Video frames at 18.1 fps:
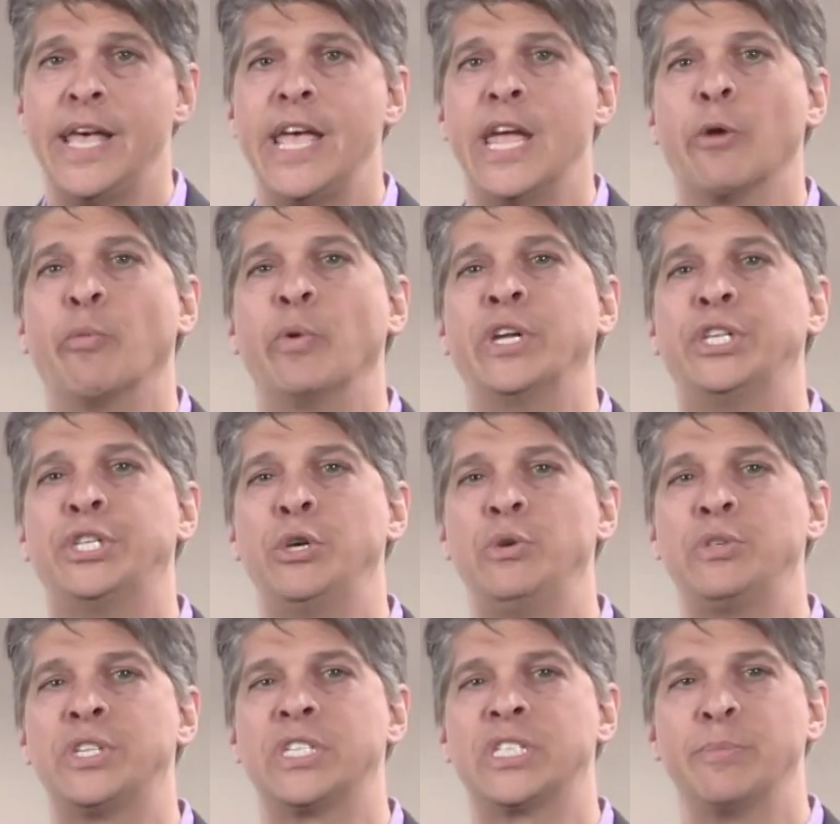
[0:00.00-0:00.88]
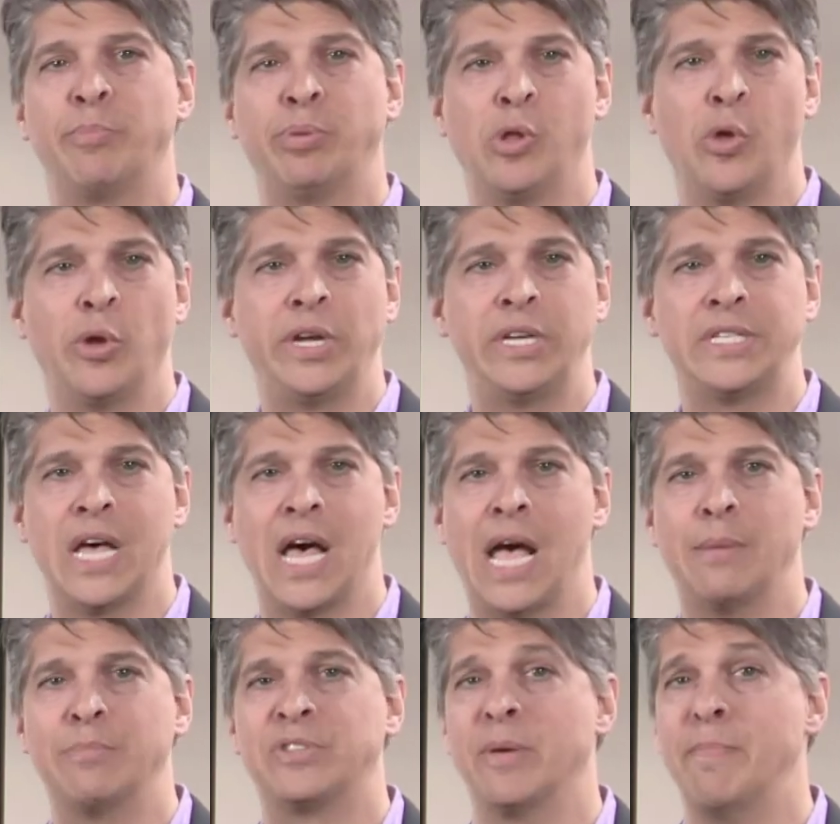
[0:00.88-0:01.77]
It reduces employee
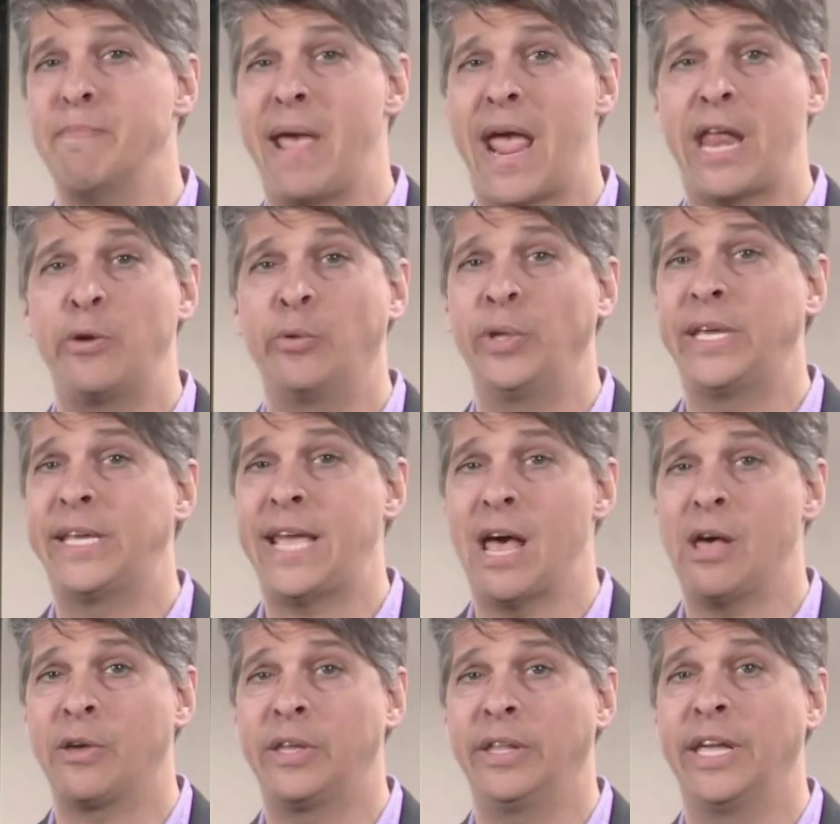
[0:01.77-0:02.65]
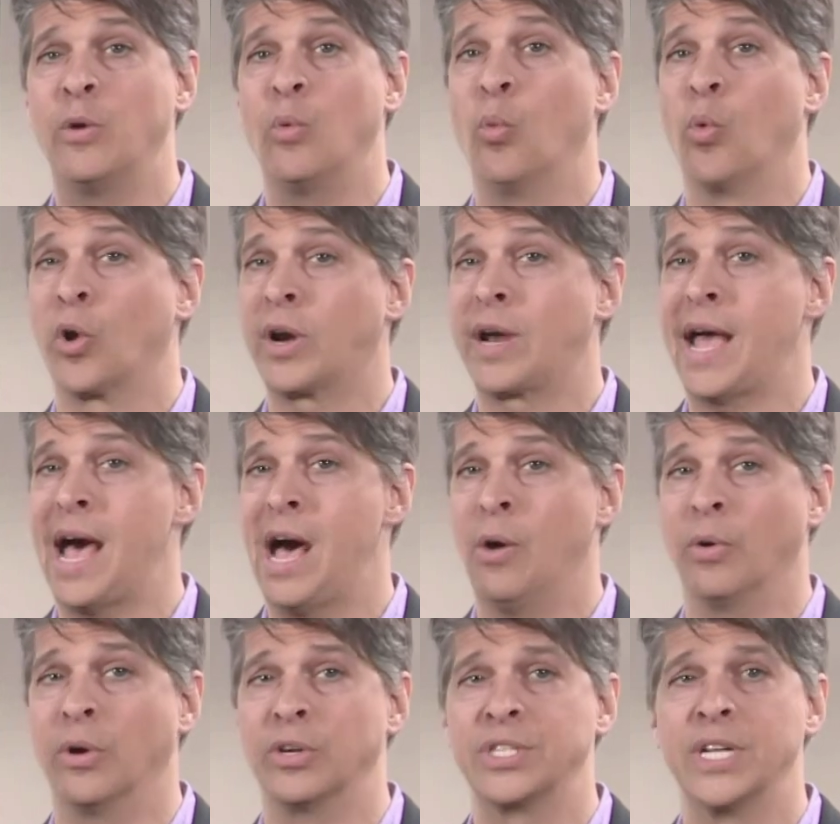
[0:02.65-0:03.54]
time to manually calculate work
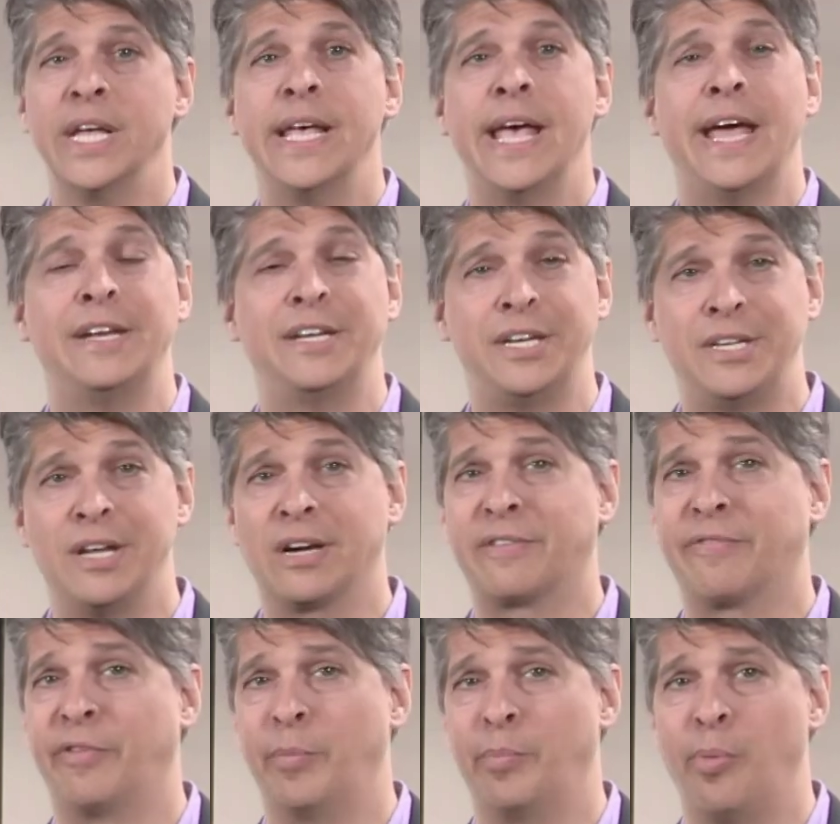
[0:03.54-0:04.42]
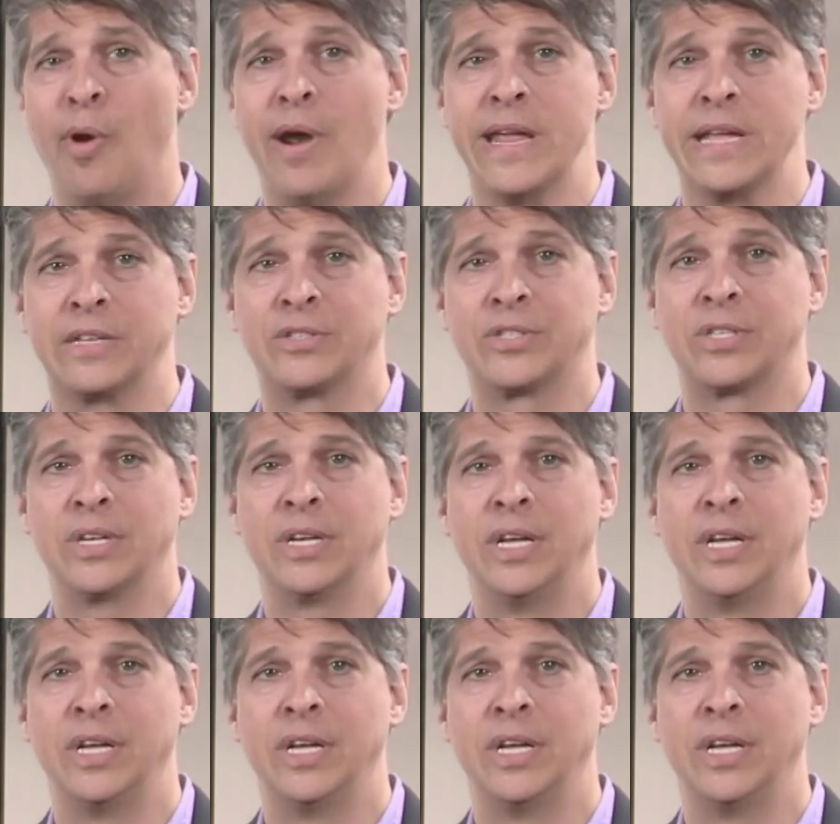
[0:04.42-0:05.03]
hours and deduct for breaks.